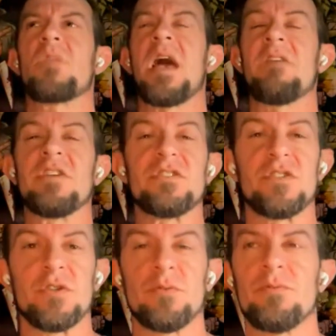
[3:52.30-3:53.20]
having
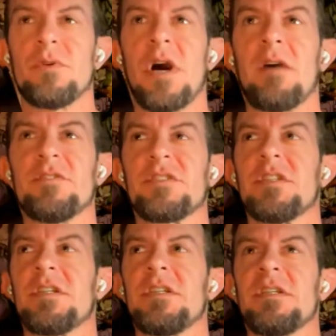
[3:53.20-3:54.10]
two,
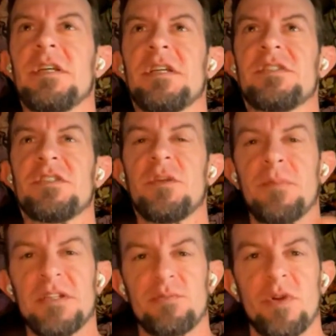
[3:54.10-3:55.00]
obviously, is the
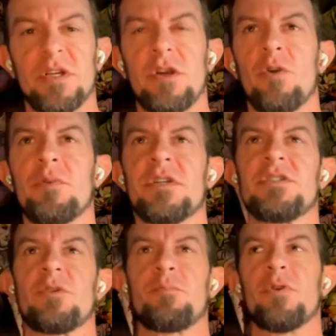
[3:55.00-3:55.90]
best way to go
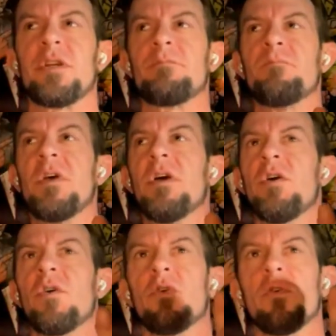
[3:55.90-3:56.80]
because you're putting
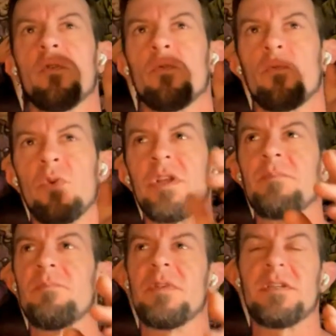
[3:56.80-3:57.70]

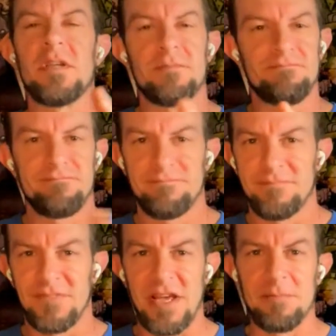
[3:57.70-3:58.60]
really
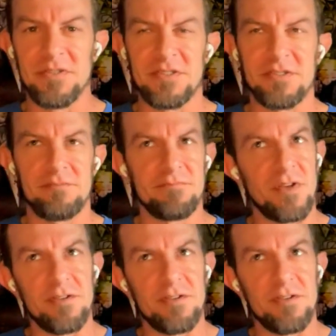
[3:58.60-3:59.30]
layman's